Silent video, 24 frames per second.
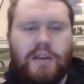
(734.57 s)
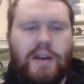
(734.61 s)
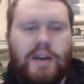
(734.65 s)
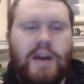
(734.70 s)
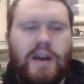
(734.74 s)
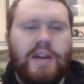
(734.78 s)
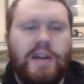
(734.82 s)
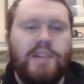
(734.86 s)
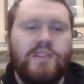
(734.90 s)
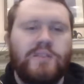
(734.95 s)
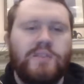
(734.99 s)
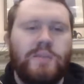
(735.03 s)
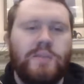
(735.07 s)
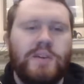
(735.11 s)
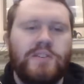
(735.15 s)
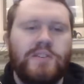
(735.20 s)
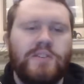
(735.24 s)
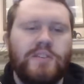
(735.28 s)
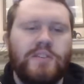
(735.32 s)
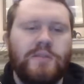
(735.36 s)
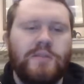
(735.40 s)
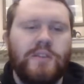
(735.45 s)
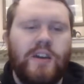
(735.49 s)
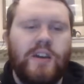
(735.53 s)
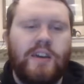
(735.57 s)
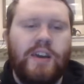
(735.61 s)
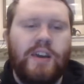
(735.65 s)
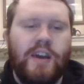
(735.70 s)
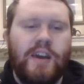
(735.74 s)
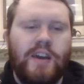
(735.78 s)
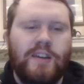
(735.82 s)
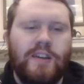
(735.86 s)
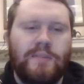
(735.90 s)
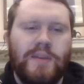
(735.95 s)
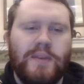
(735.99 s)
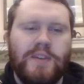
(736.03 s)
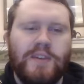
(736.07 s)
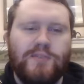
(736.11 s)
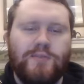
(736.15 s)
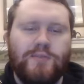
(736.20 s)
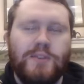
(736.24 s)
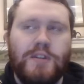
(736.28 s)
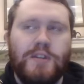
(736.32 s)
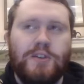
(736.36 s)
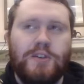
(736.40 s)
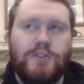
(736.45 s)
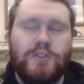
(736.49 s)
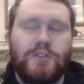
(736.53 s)
And especially, again, because we
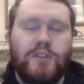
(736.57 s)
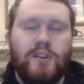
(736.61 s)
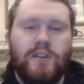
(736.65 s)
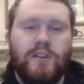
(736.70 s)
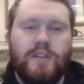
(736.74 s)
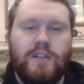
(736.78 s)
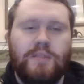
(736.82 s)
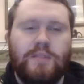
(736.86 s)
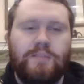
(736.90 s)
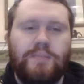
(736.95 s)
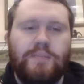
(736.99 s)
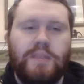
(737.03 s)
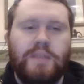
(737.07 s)
know Shaw